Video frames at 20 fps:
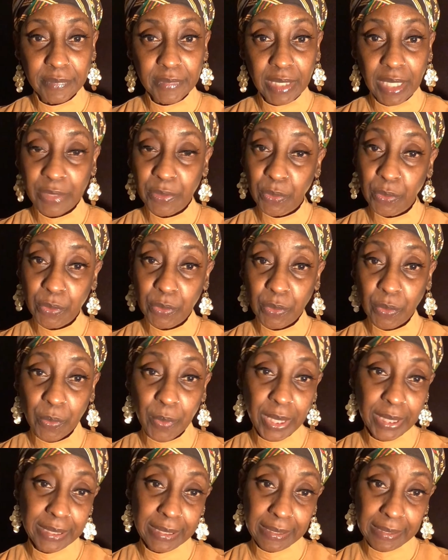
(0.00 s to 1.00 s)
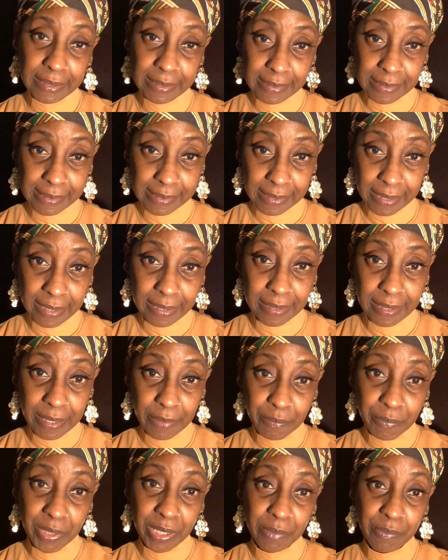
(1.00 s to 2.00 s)
I don't know why they didn't say
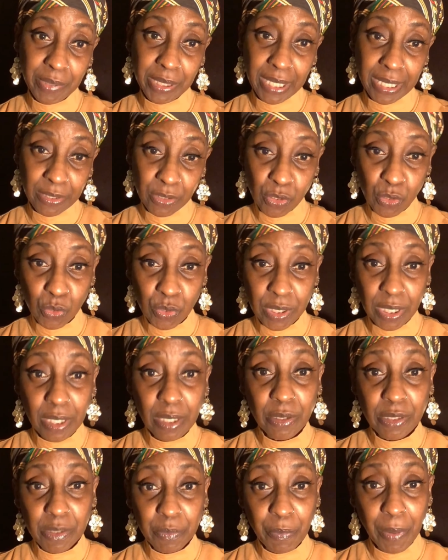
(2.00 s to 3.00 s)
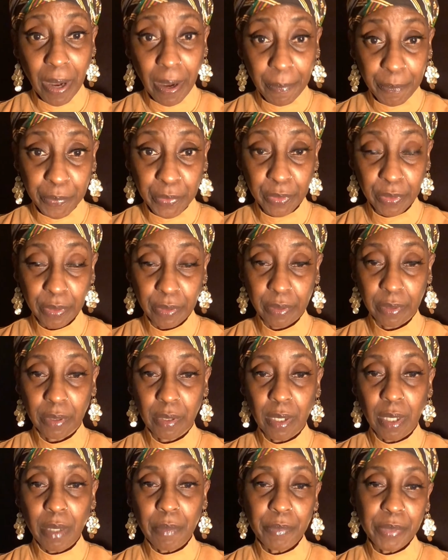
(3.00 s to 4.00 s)
that. Maybe, as you said, it's popular.
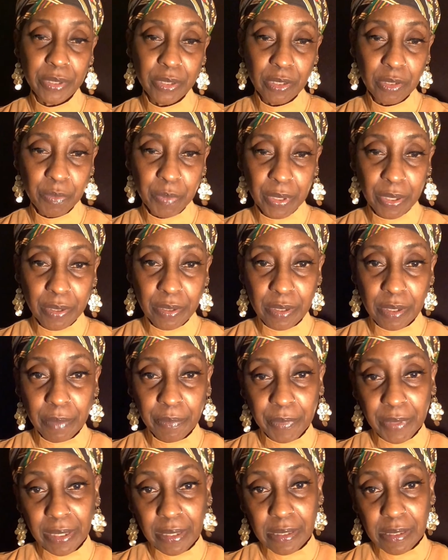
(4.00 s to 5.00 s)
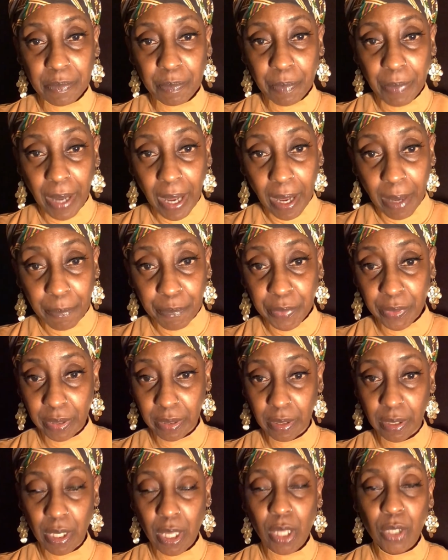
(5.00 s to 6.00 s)
But just because something is
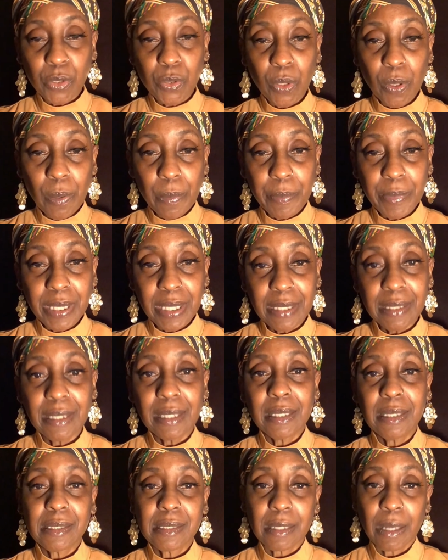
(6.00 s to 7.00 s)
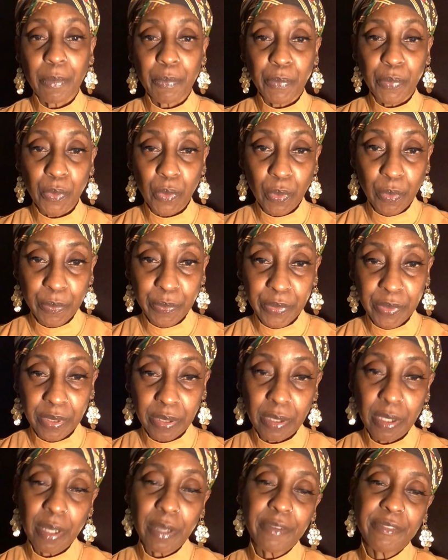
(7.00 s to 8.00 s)
popular don't mean that it's
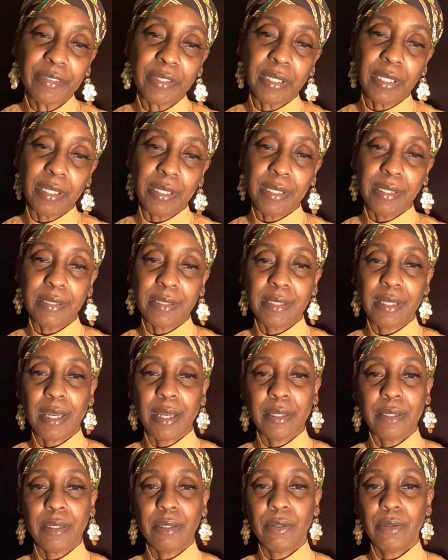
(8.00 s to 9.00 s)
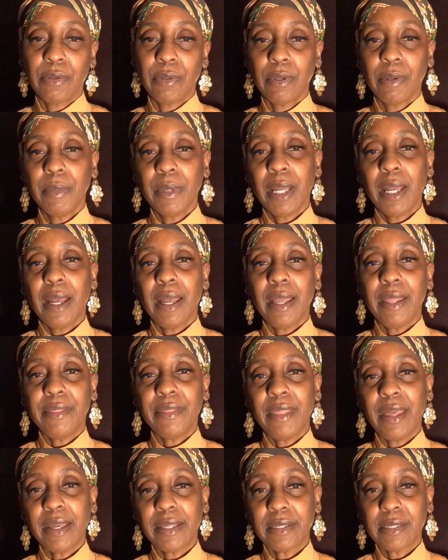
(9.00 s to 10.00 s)
appropriate for the entire group. And
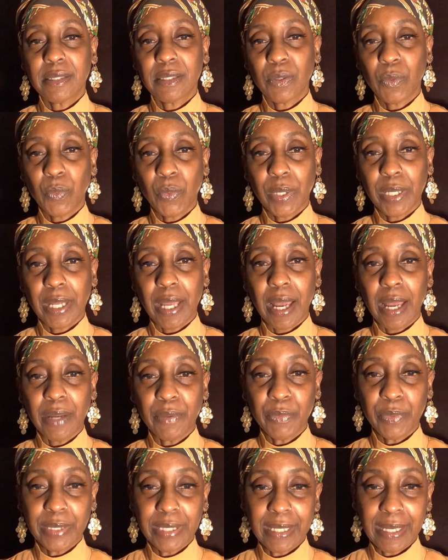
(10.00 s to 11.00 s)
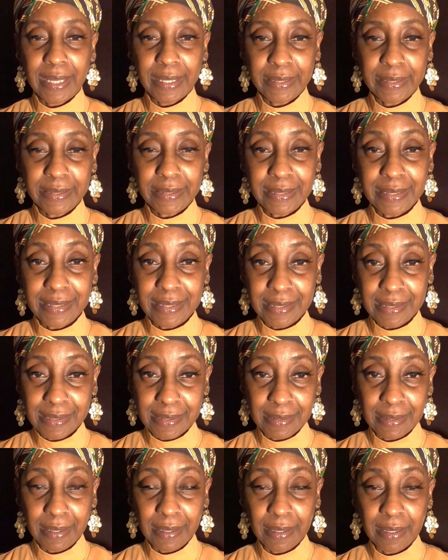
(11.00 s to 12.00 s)
that's what I would like to
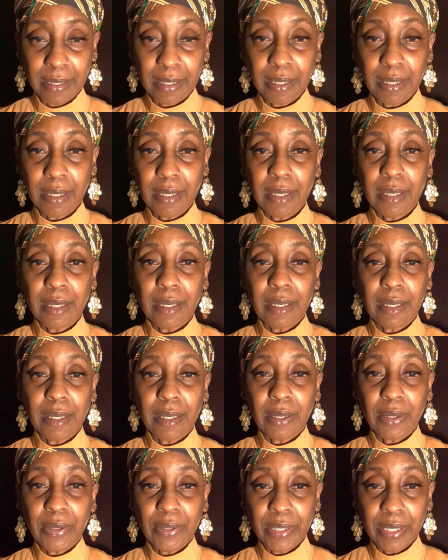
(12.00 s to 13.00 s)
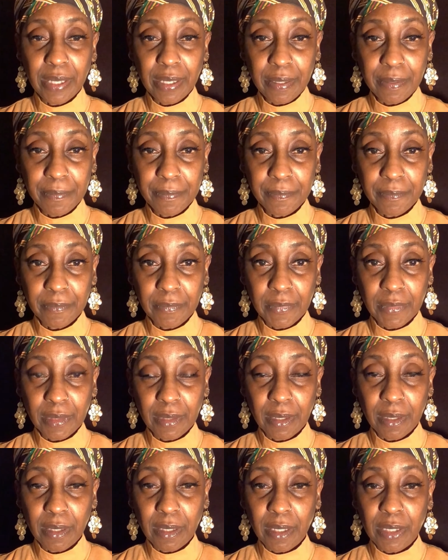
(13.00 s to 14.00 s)
say. Okay?
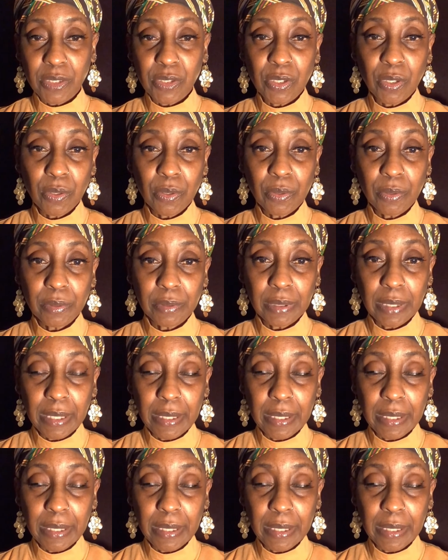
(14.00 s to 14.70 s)
So,